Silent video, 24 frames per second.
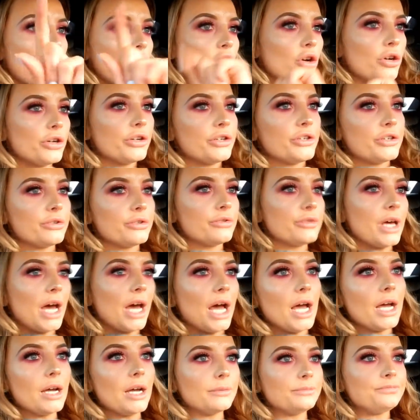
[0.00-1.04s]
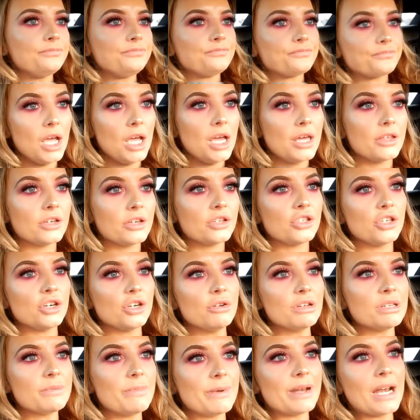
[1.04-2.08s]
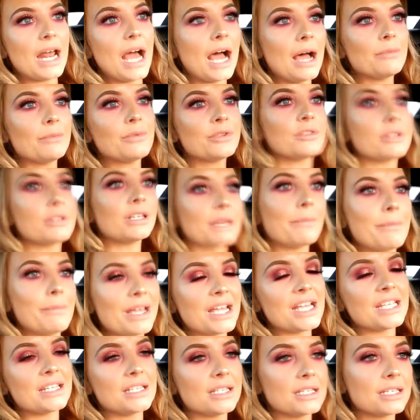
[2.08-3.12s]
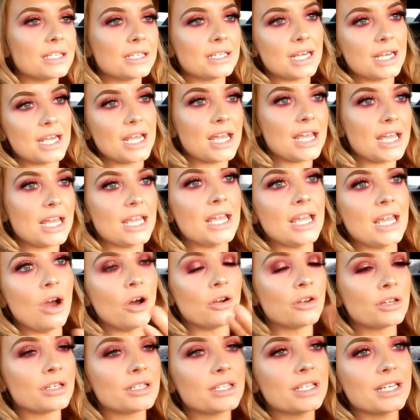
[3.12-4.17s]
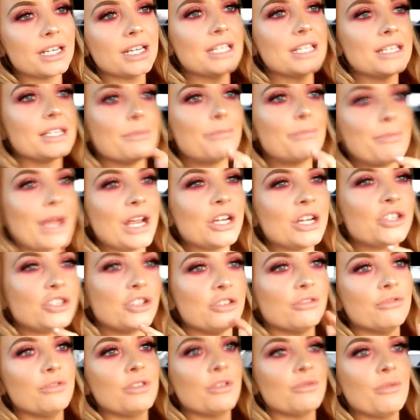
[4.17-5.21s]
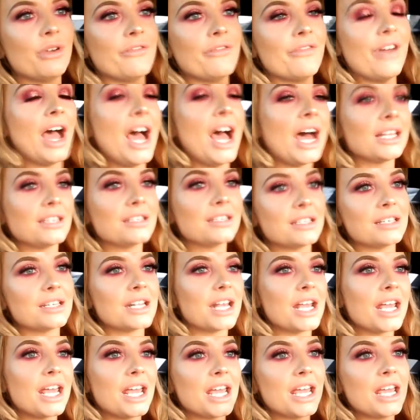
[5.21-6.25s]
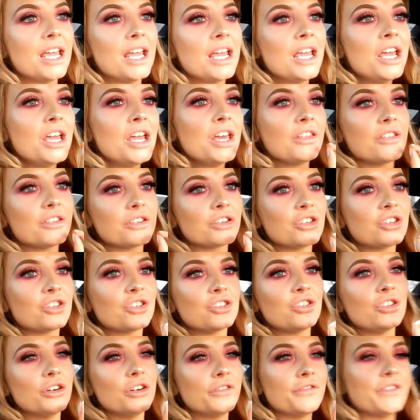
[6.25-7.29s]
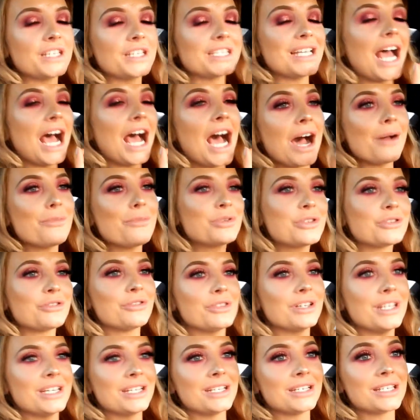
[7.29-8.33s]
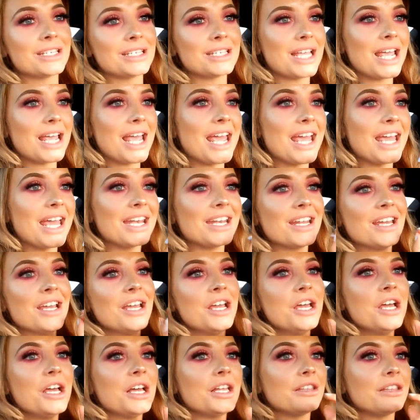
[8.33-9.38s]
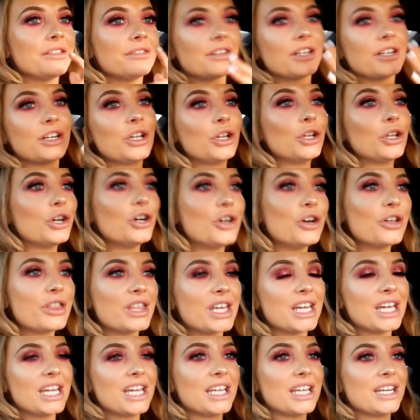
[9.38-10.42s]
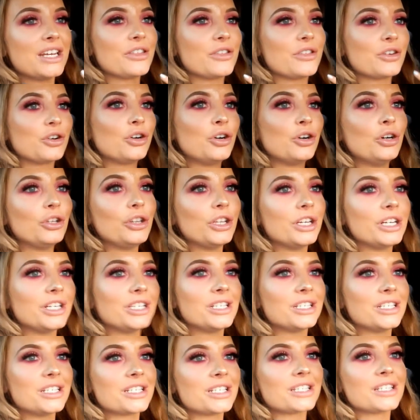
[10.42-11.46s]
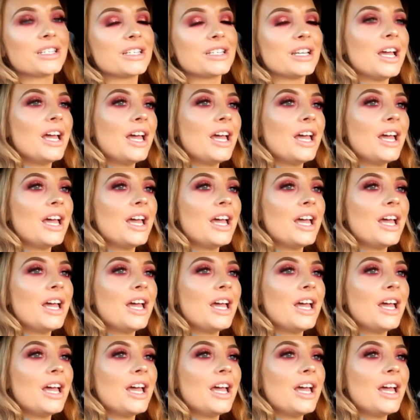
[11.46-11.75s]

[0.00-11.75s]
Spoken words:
not gonna do that. The shoe has been absolutely amazing today. It honestly is the best shoe that we've had today. The stuff is absolutely insane. The clothing, the colours,